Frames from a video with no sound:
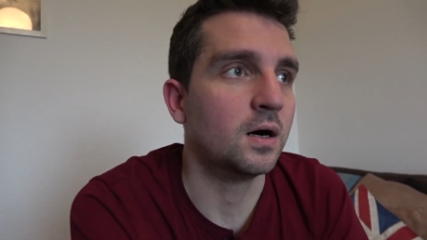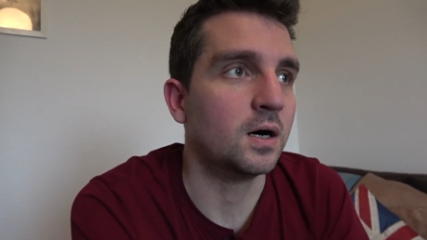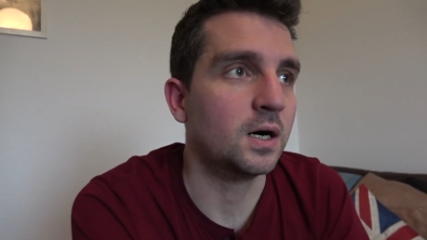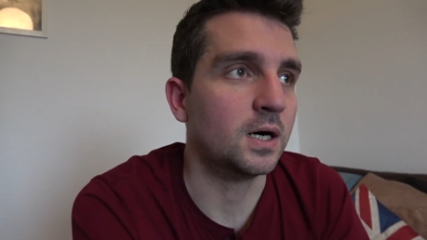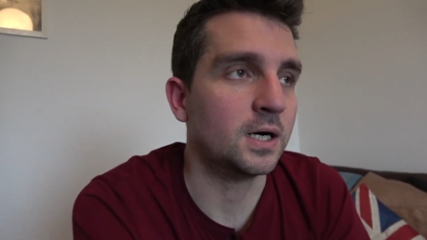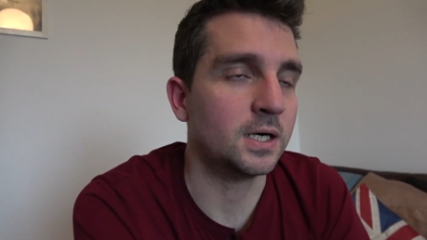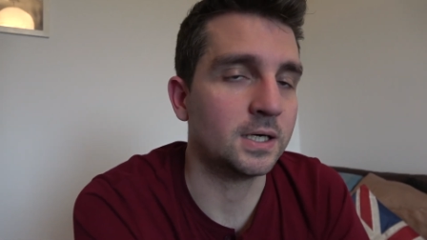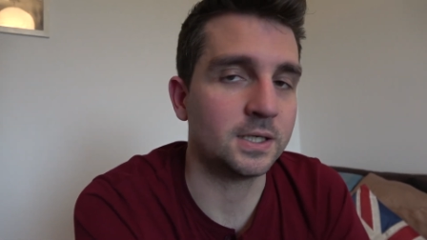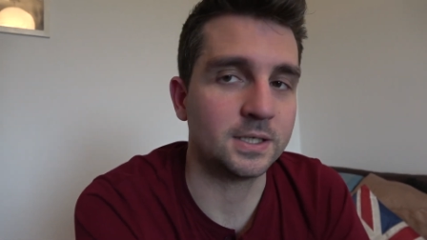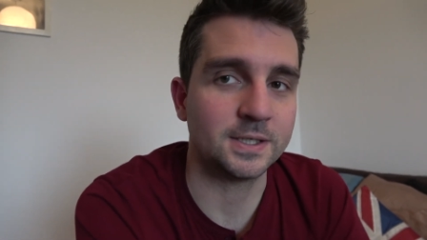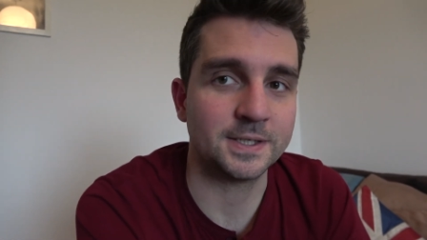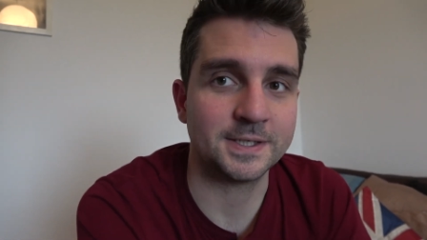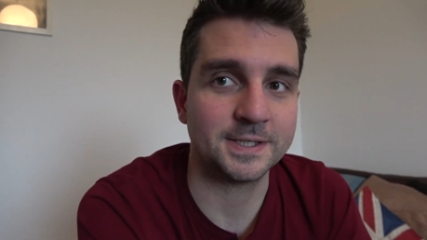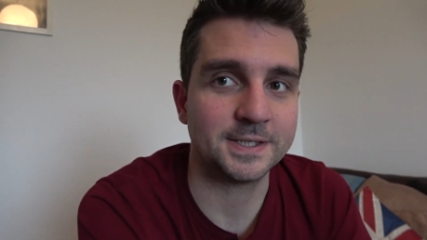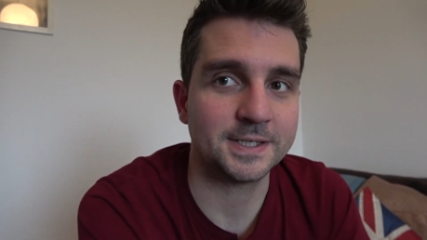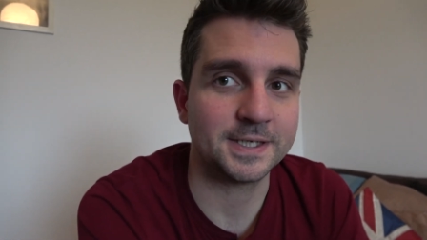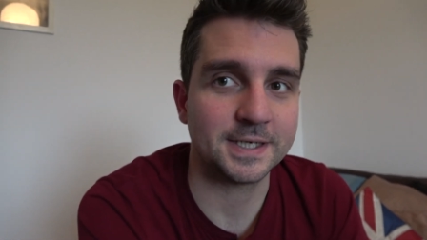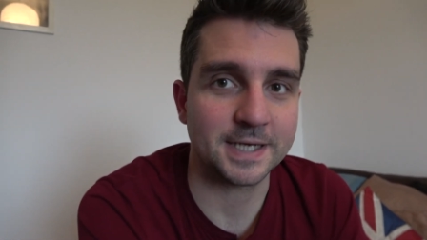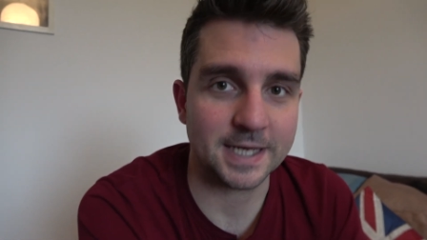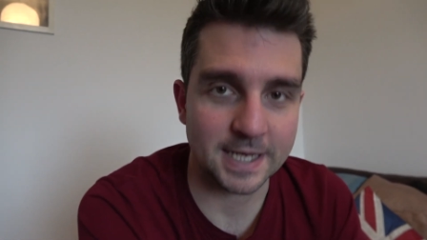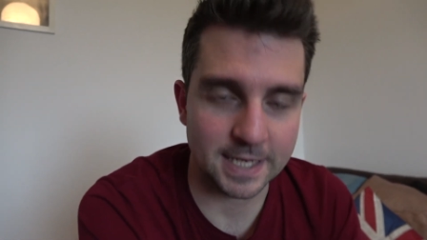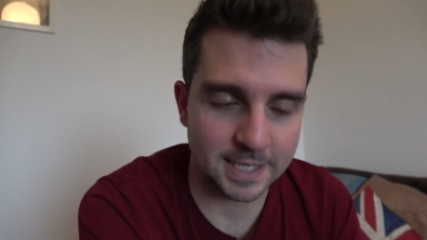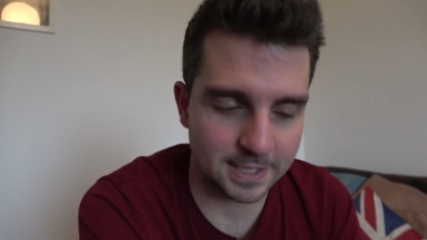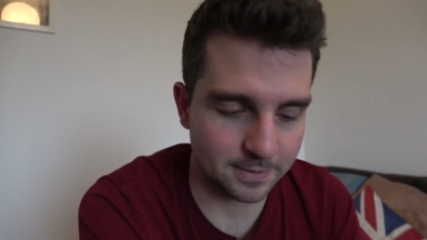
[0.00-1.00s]

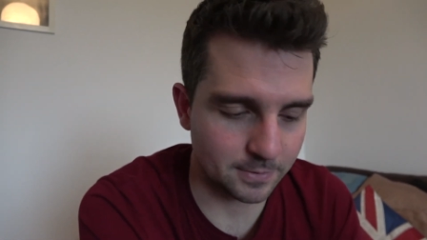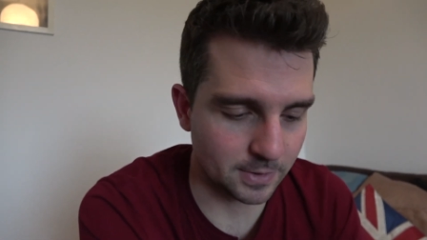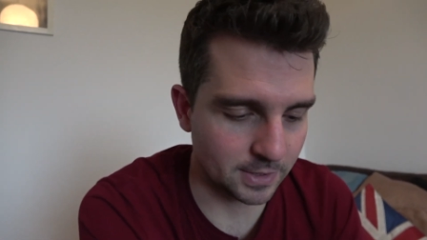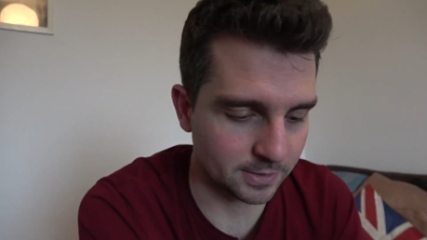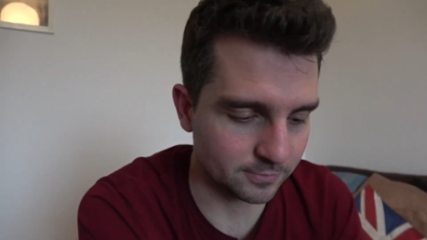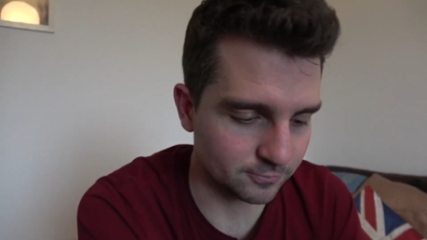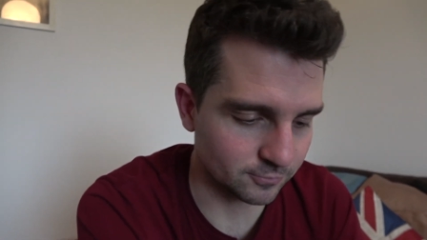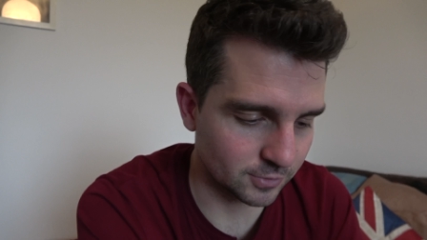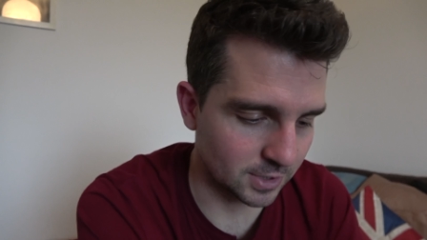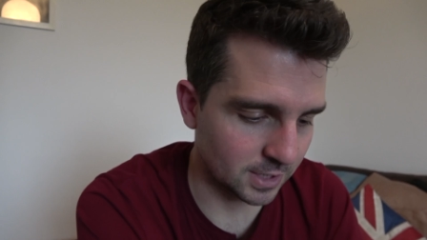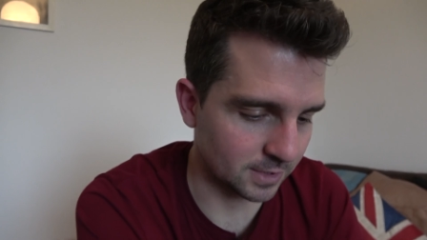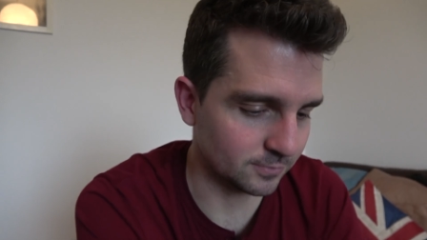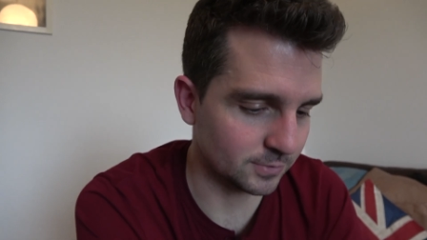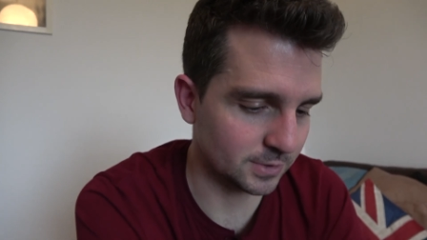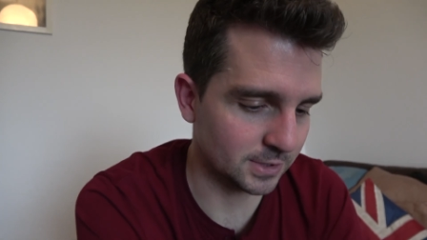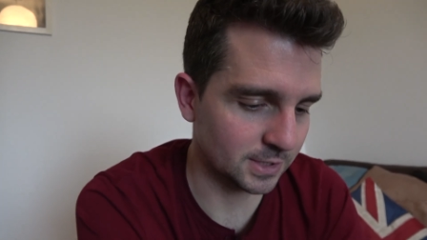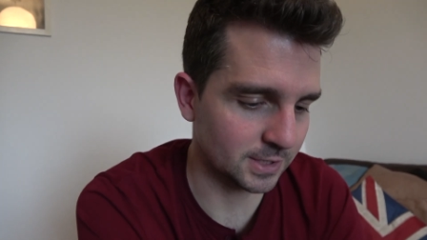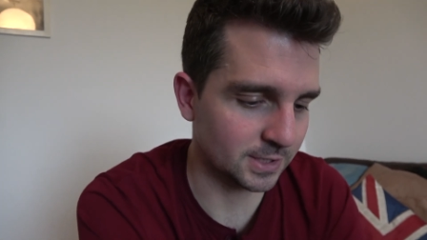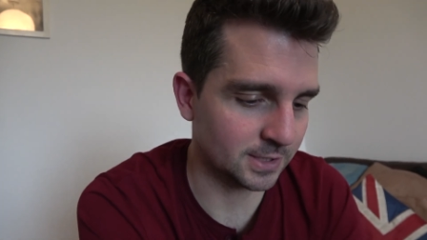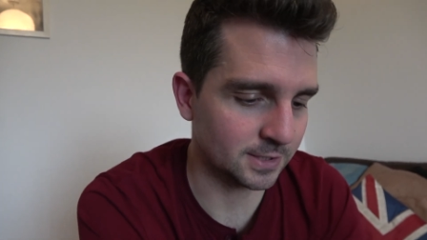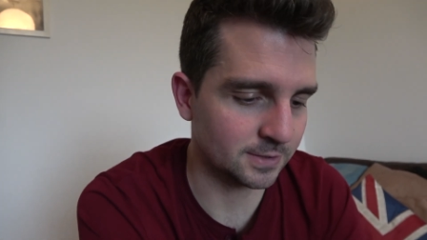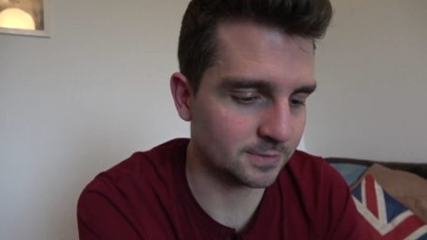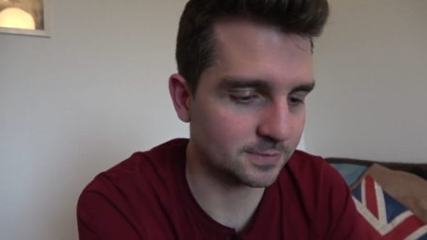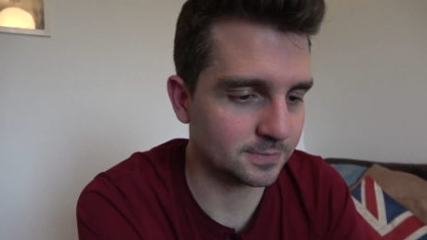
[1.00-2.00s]
Anyway, right, we're
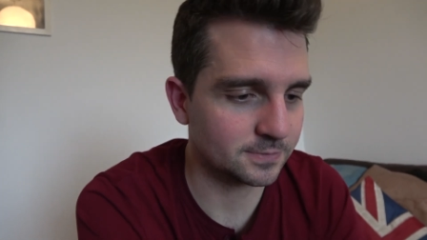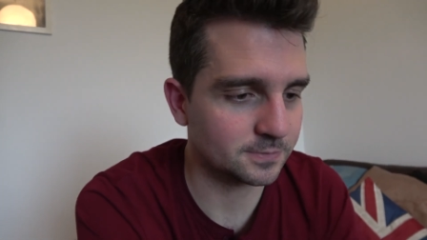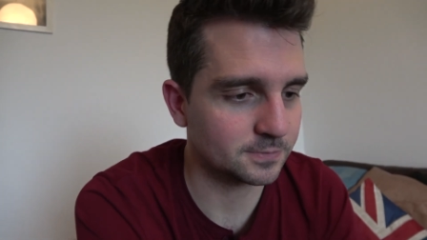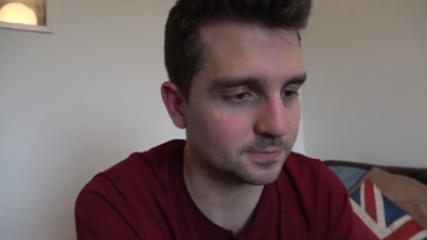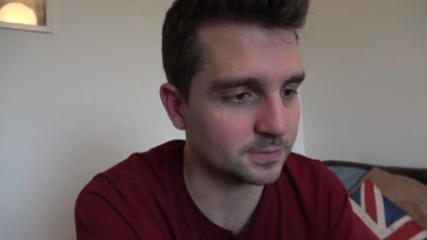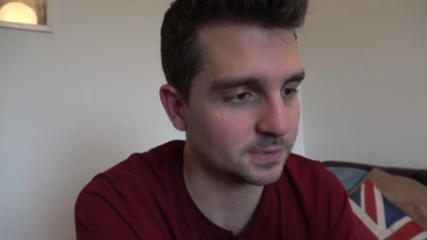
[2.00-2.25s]
going to